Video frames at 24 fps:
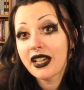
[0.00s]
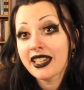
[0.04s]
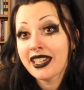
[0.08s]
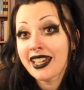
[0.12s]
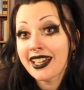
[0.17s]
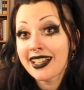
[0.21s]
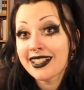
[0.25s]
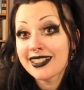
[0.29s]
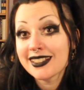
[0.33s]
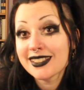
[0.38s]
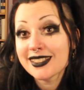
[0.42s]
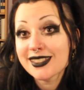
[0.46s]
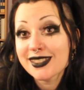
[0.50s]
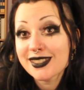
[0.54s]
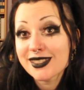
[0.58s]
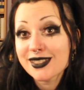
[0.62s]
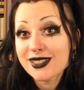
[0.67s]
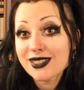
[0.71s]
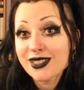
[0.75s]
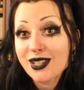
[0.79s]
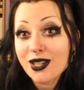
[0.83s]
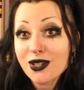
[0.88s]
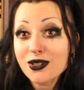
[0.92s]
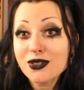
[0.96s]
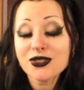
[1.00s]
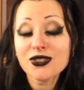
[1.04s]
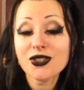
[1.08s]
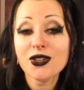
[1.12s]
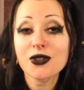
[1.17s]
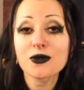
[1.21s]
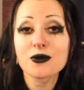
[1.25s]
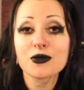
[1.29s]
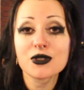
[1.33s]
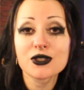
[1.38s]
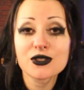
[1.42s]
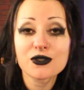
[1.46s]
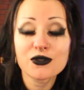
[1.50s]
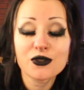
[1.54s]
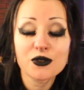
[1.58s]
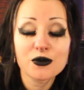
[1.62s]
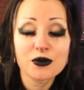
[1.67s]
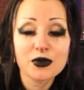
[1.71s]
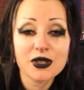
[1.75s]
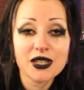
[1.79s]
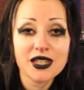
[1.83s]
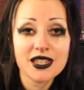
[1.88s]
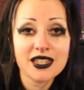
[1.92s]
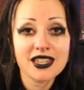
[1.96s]
again so much for
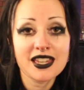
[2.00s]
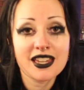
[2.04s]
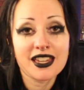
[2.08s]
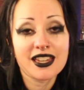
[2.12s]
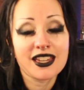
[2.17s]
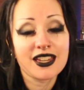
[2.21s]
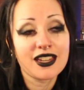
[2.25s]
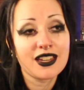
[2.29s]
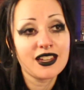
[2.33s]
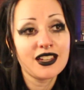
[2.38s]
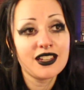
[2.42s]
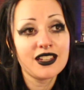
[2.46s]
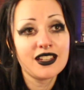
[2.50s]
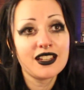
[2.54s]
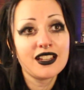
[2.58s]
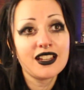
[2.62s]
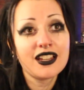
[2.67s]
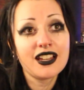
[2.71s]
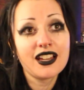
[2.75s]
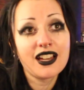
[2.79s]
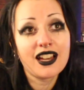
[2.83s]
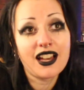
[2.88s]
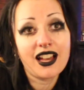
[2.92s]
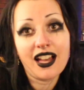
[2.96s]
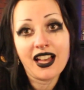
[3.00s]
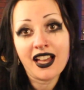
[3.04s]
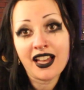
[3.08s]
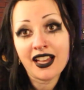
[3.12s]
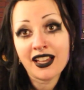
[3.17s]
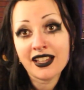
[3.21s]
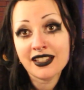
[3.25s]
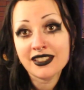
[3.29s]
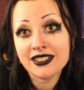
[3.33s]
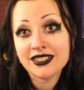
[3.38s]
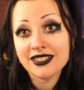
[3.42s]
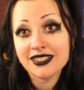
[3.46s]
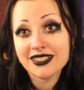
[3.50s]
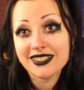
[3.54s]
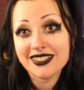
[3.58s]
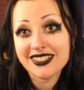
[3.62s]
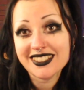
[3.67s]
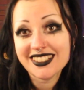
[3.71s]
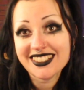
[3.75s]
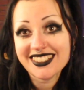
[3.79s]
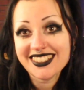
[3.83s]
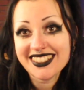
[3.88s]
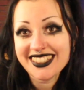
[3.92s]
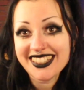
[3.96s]
being here, and
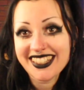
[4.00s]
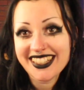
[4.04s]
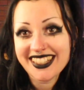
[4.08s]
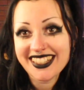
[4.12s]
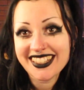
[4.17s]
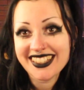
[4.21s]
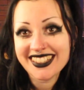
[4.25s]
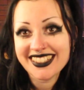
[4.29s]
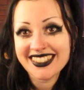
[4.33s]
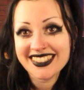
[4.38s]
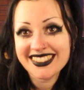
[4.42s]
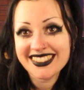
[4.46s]
yeah,